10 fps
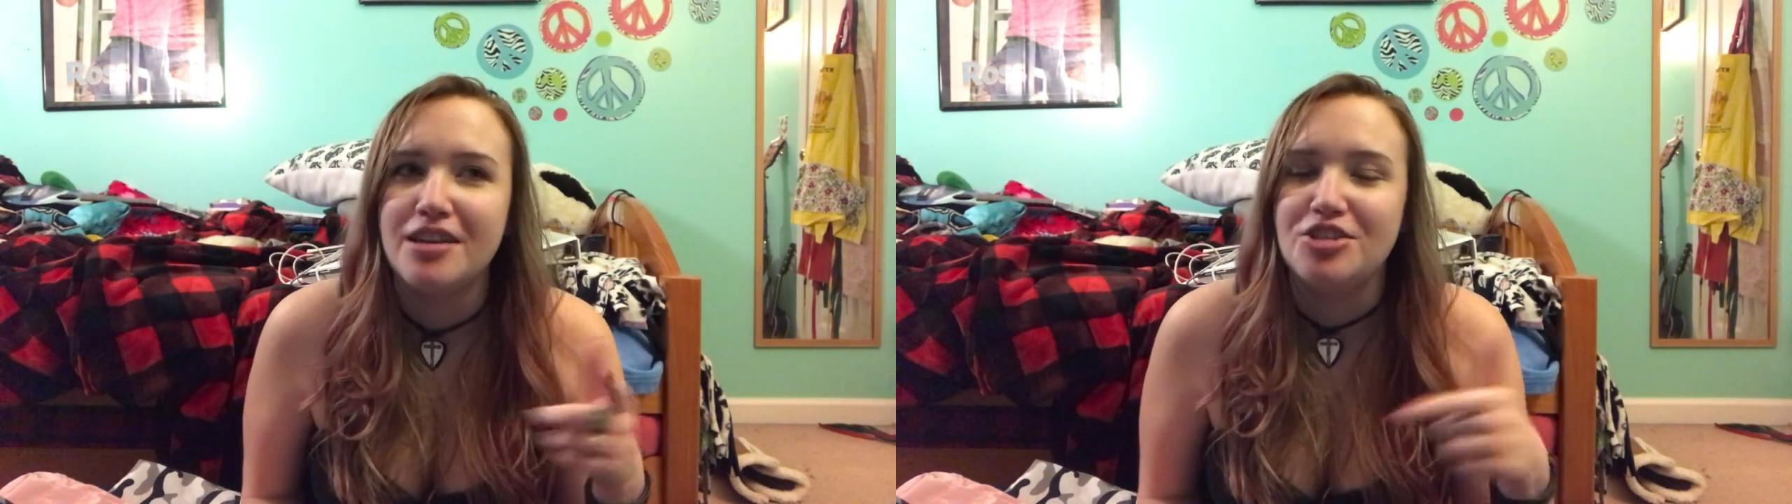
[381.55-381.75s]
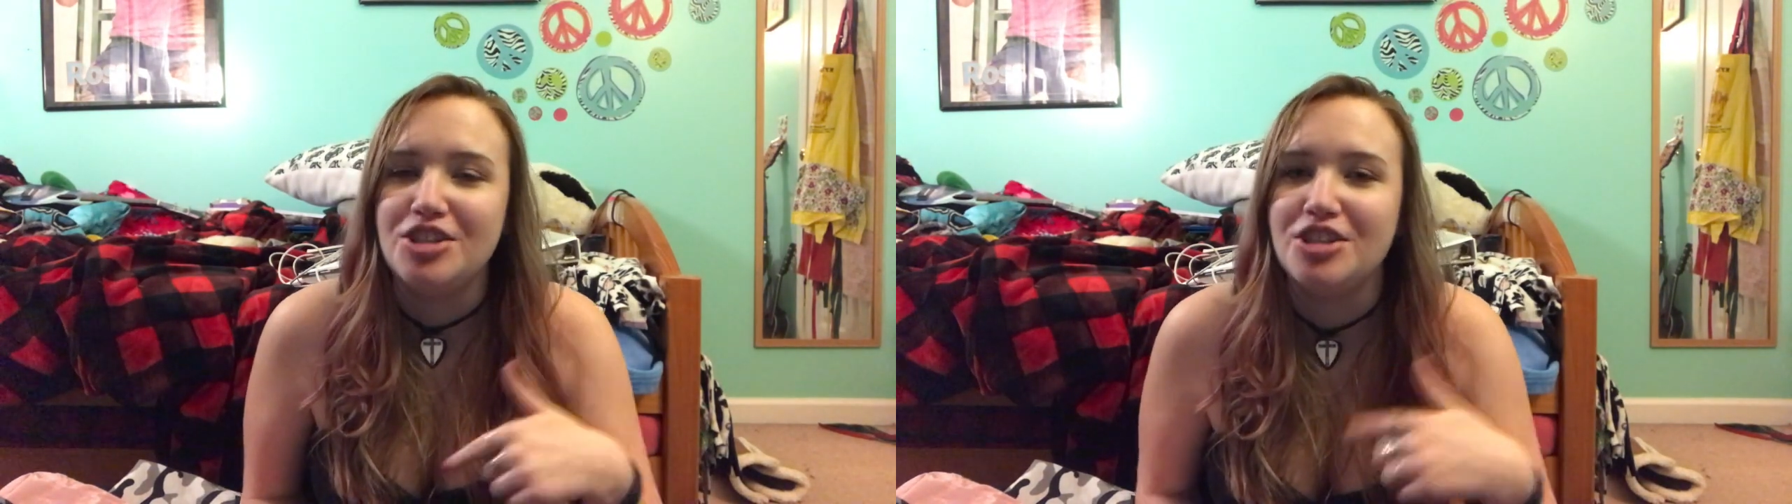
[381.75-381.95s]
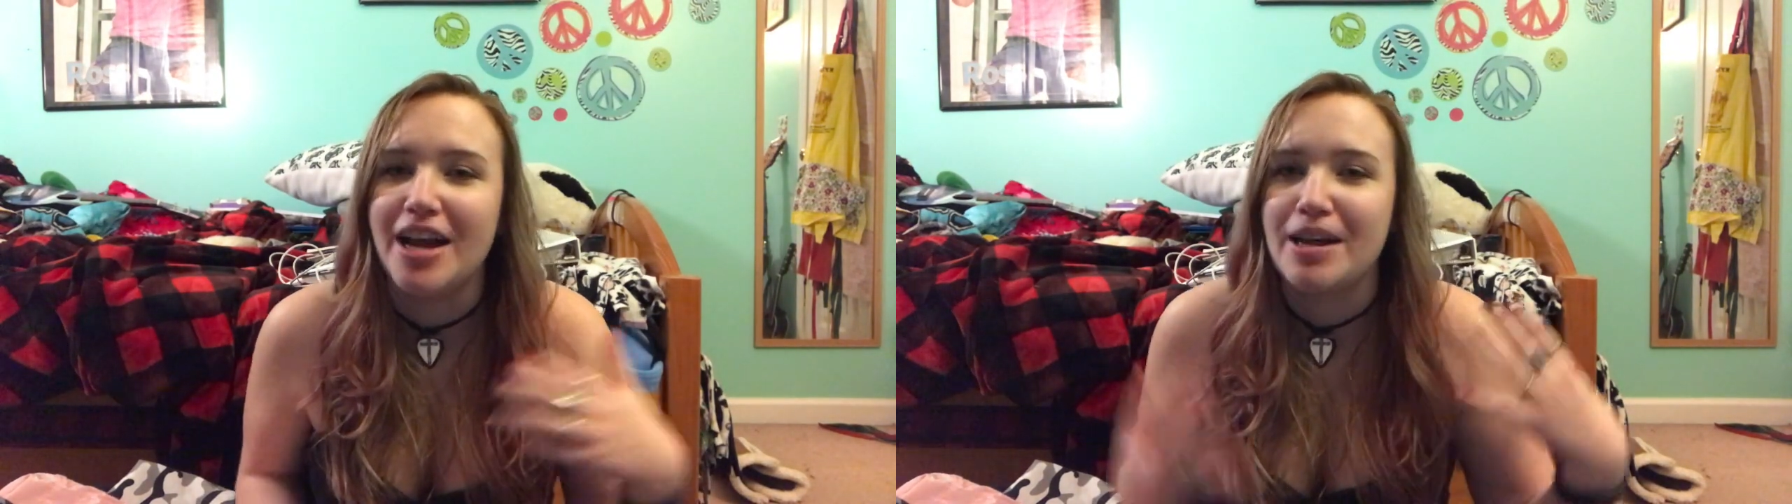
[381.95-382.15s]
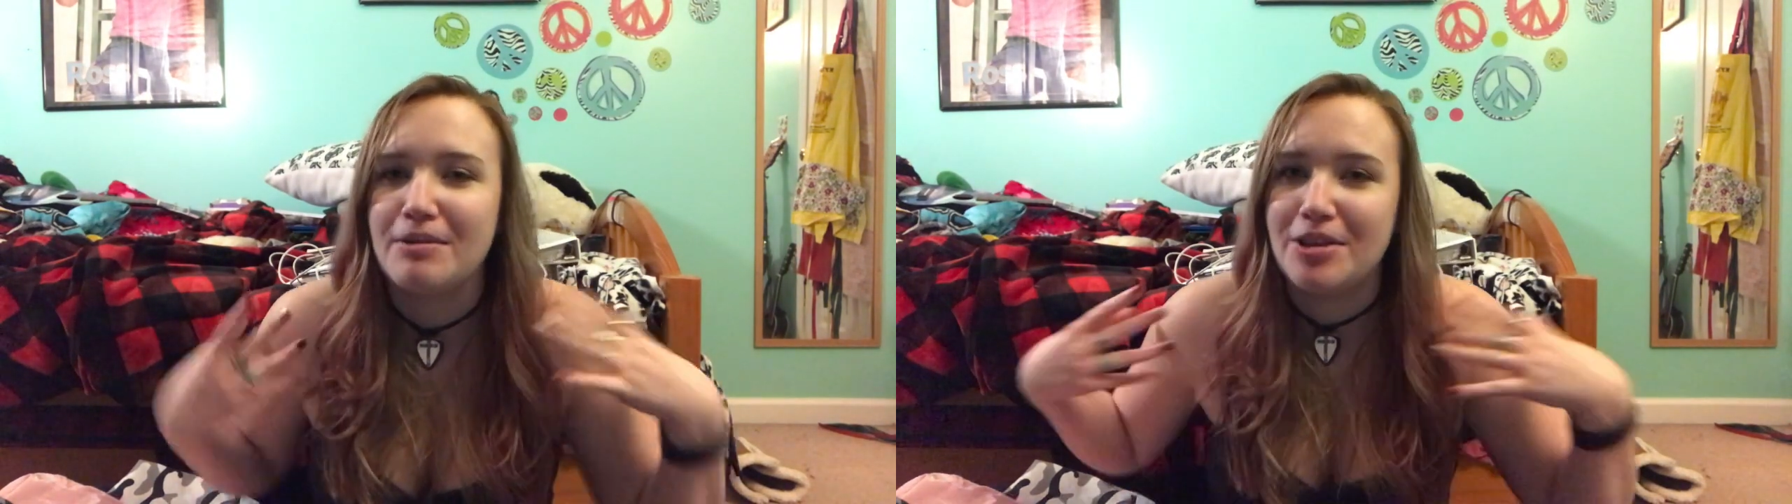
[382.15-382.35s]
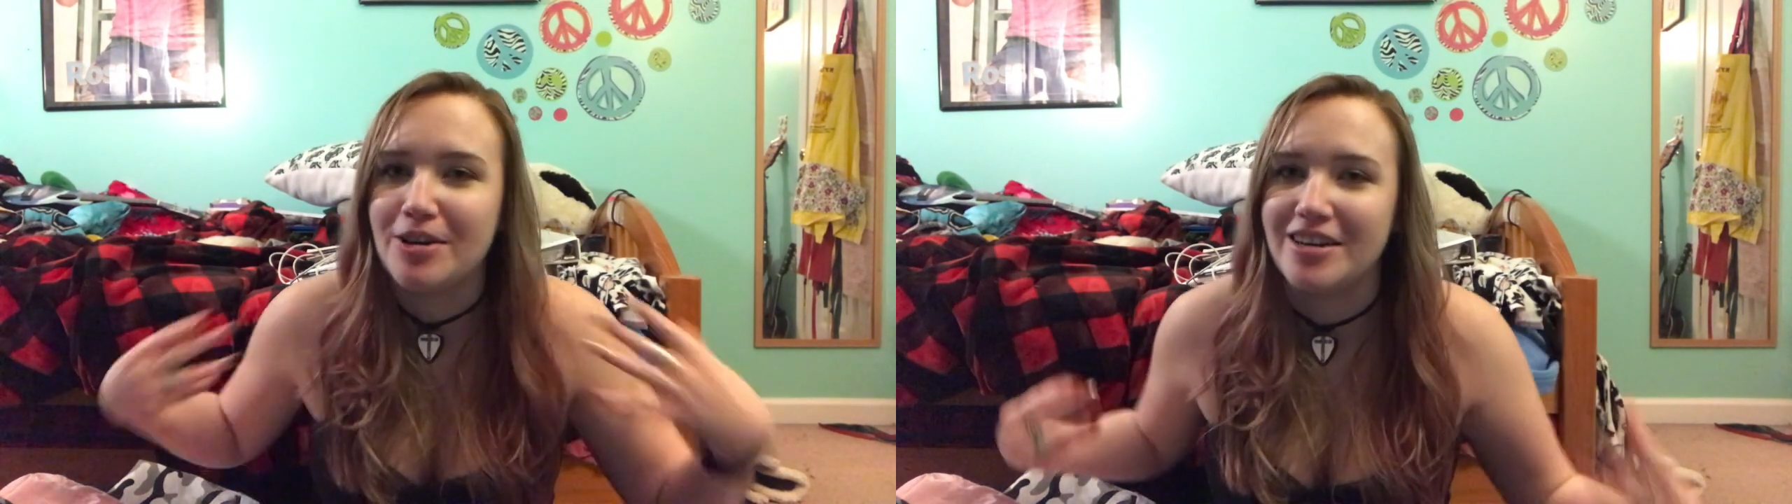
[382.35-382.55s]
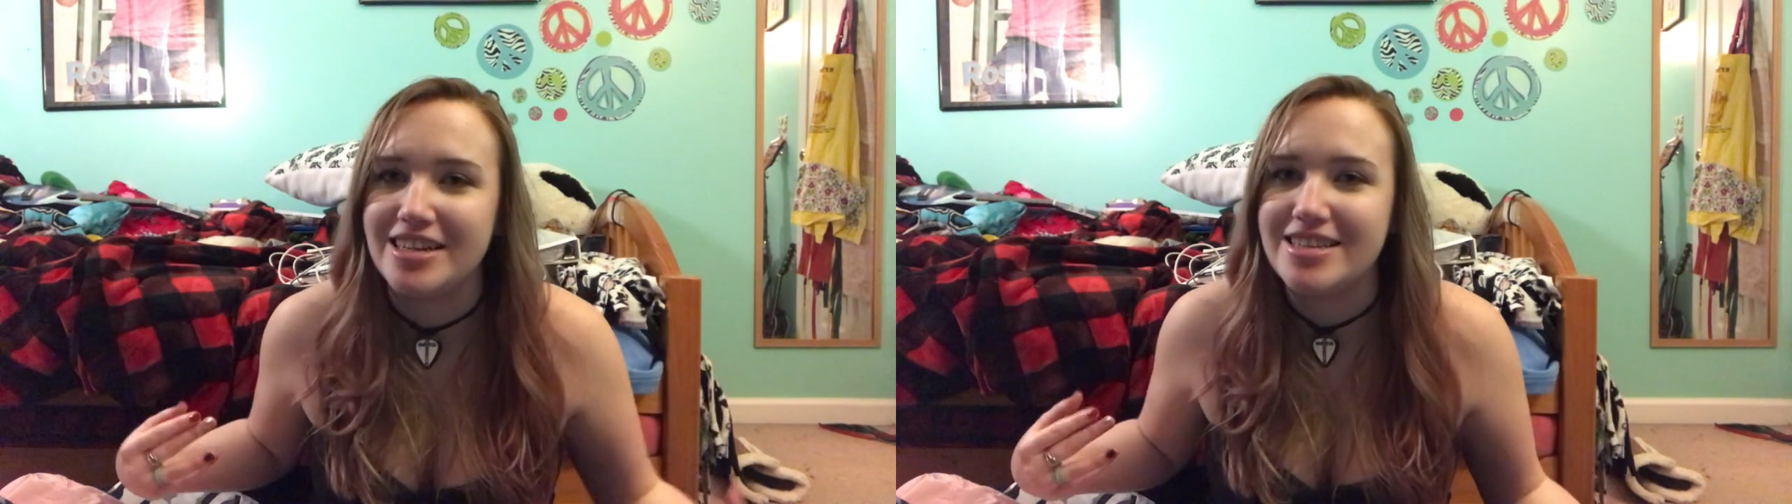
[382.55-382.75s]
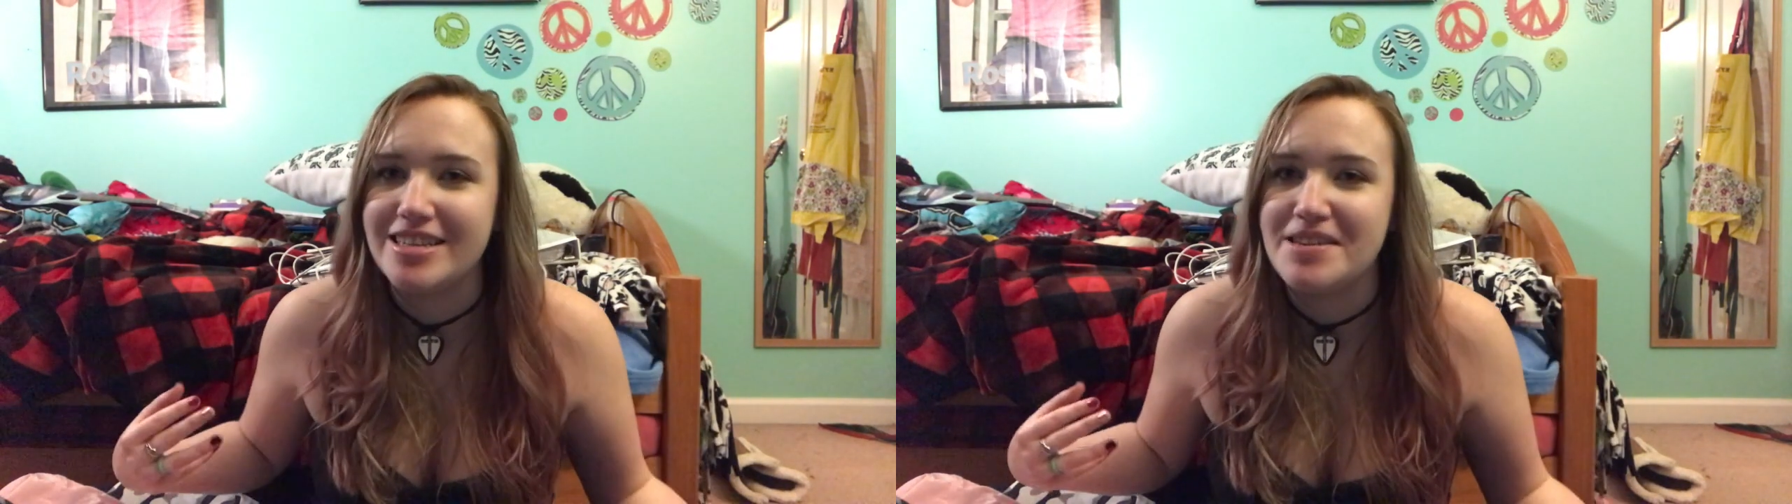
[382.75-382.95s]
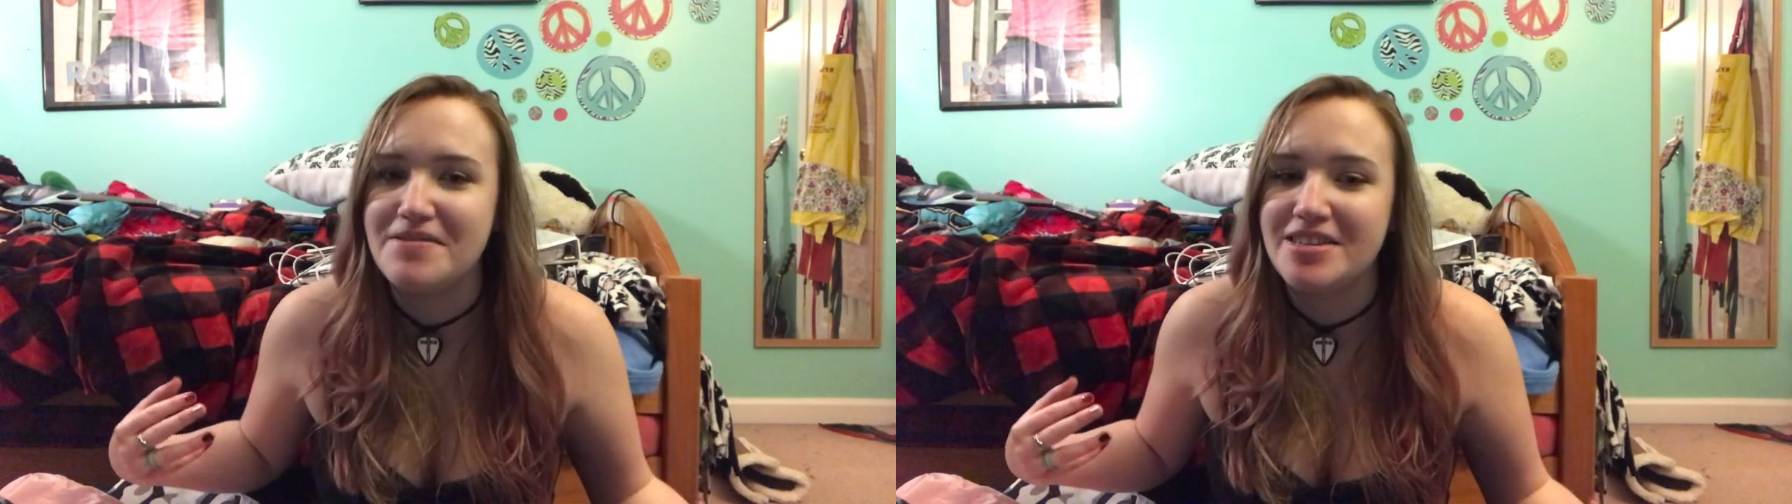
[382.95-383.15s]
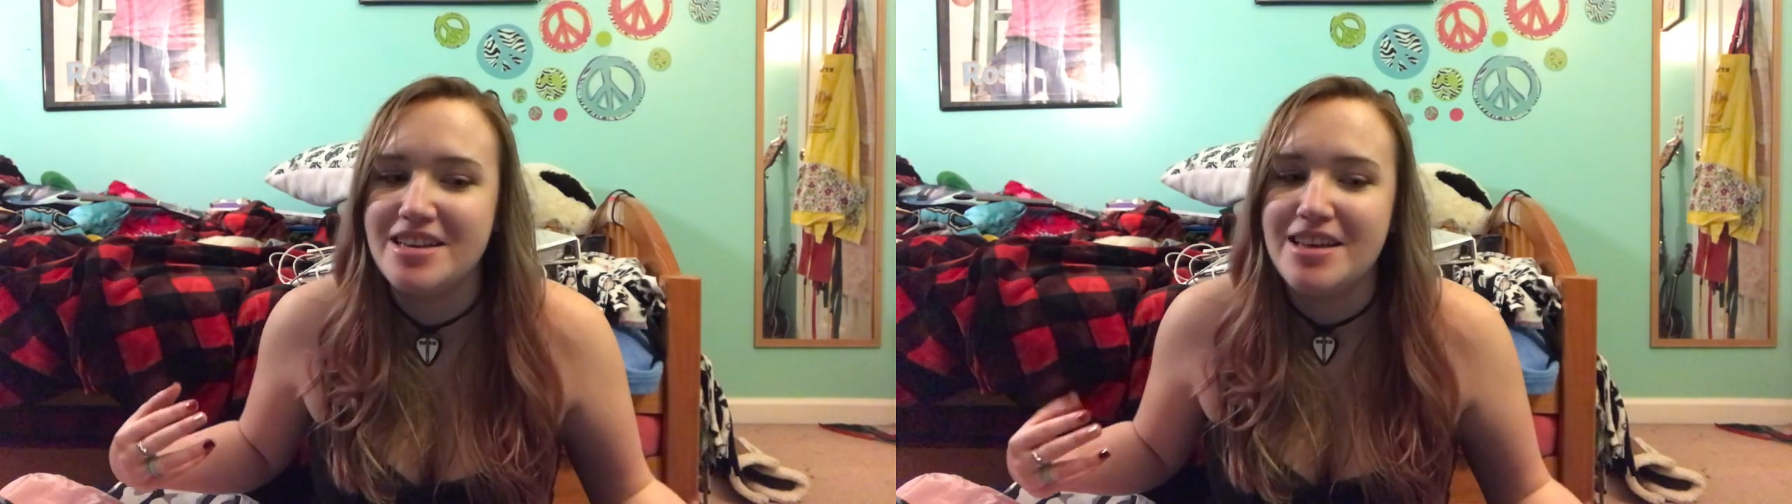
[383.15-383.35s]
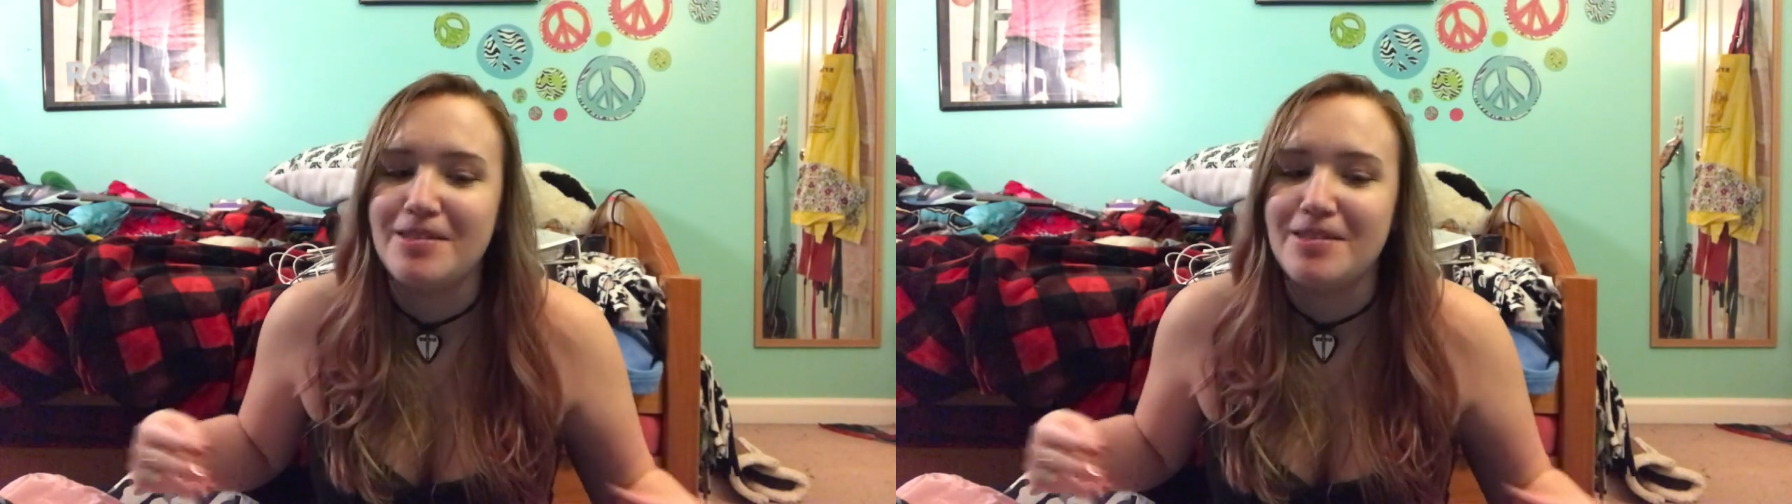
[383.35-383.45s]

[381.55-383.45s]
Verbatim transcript: jean jacket with hoodie sleeves.